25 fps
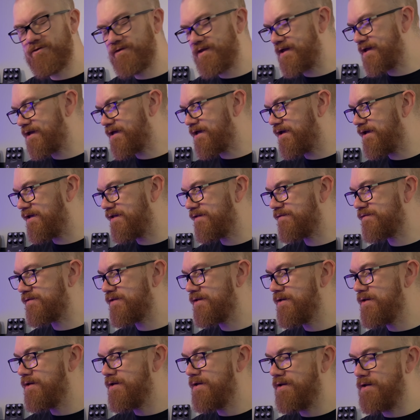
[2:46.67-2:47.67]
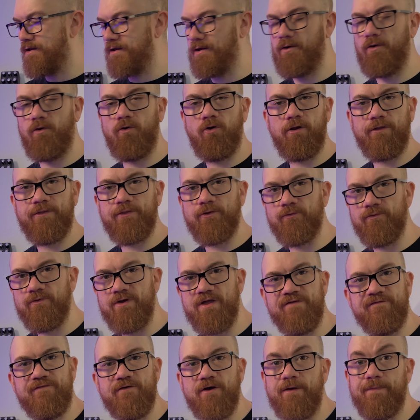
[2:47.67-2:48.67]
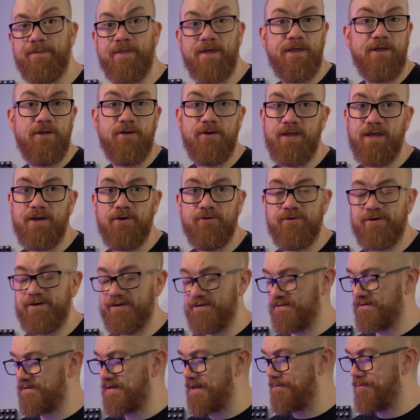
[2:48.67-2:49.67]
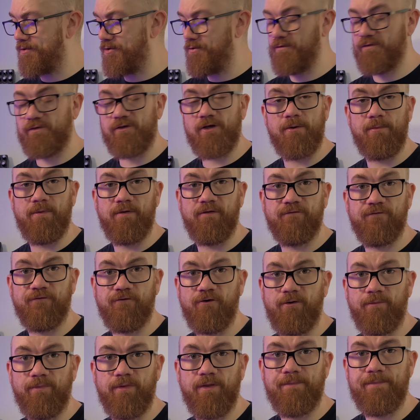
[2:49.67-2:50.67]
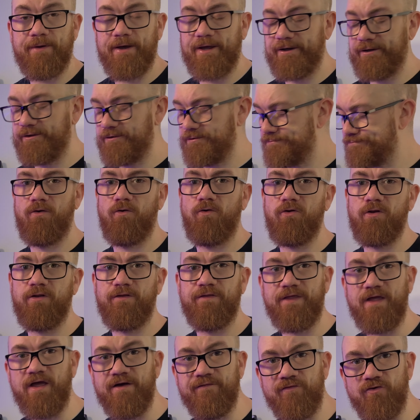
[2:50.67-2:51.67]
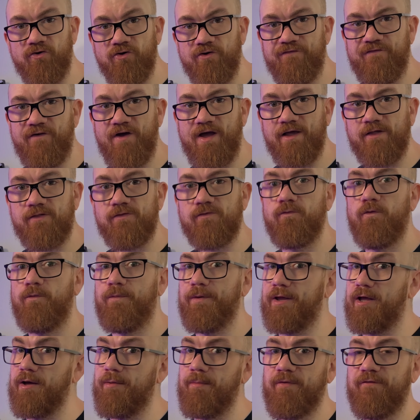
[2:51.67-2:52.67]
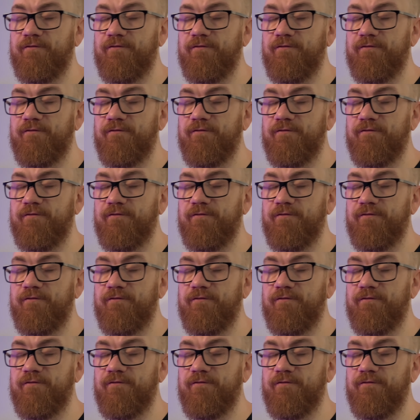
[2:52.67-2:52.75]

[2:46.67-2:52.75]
then guys. All of the reverb that you hear in this demo is coming from the pedal. All of the other effects will be coming